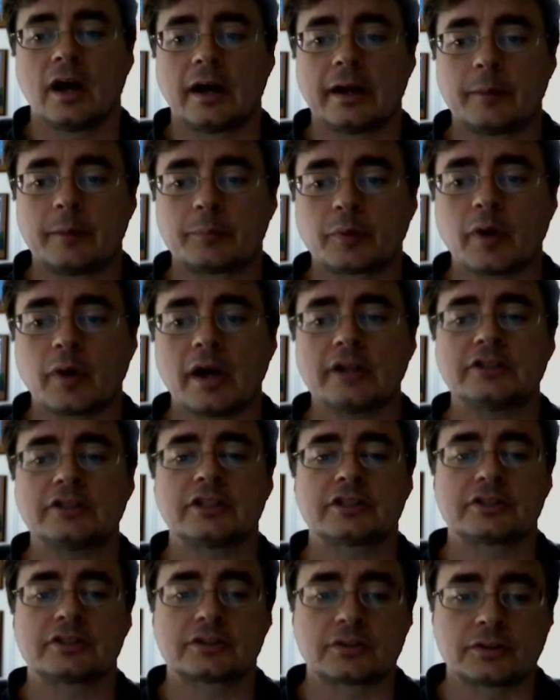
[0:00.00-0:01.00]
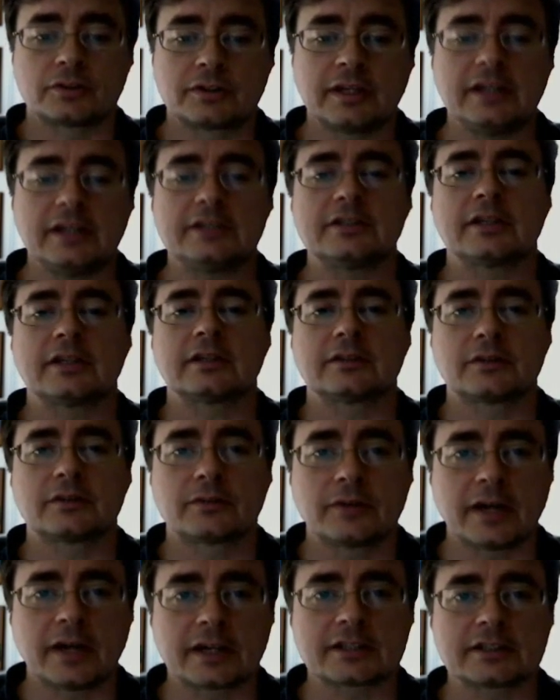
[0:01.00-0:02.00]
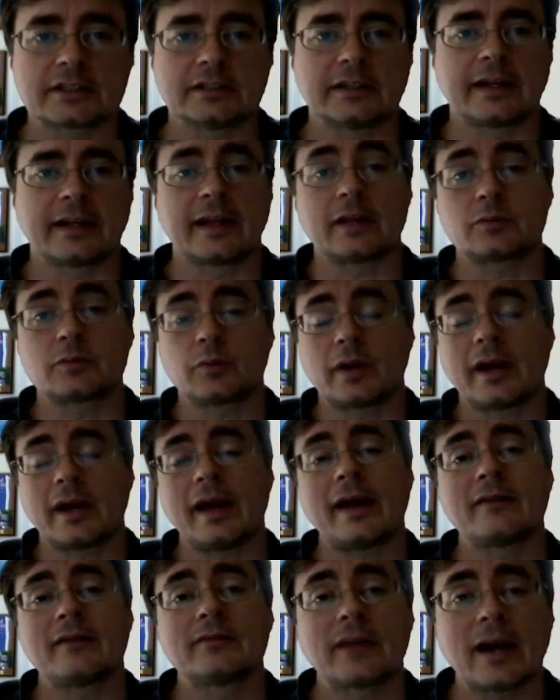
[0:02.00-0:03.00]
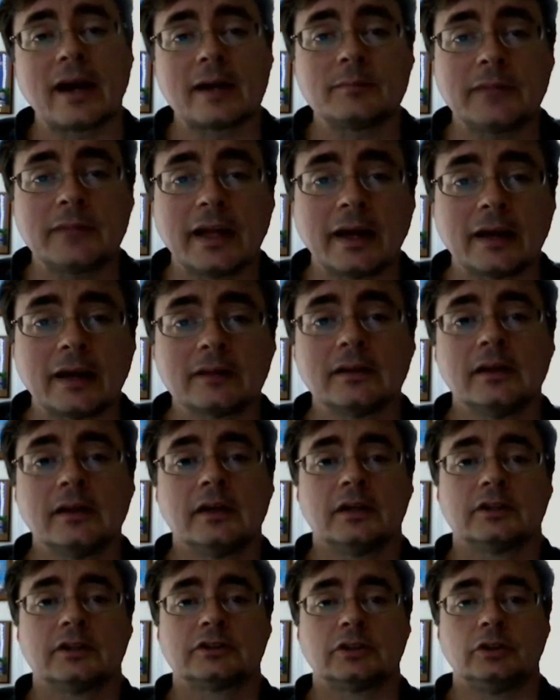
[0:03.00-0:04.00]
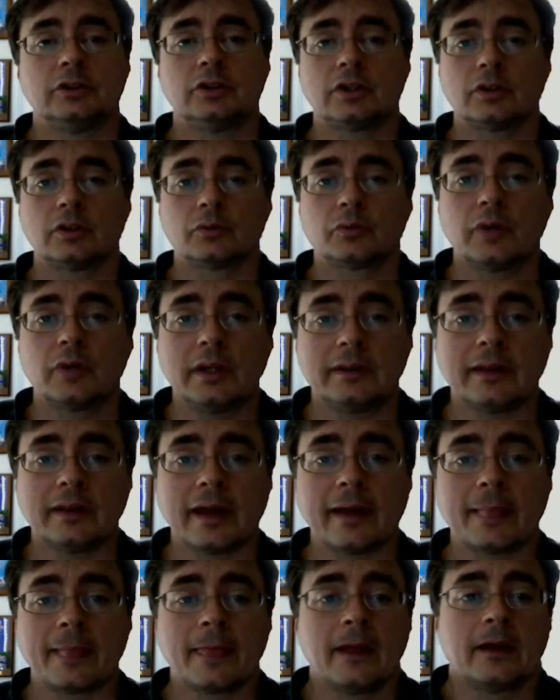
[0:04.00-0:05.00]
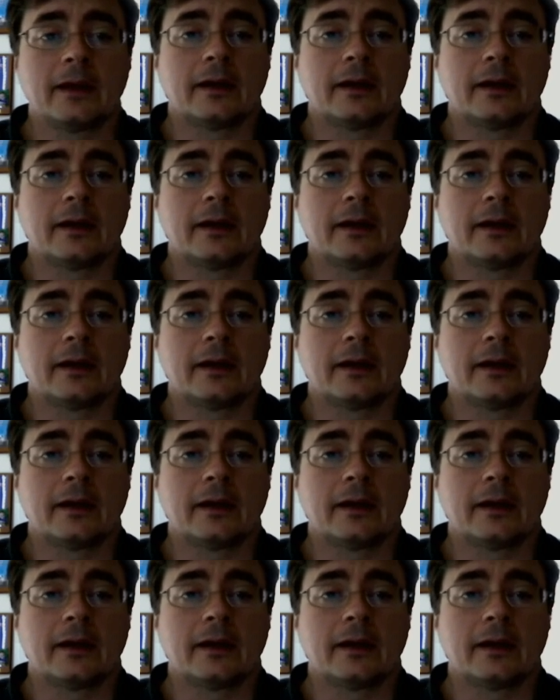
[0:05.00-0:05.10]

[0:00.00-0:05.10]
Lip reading: on a project's strategic direction. Now that's what I have typed down, so you can read that.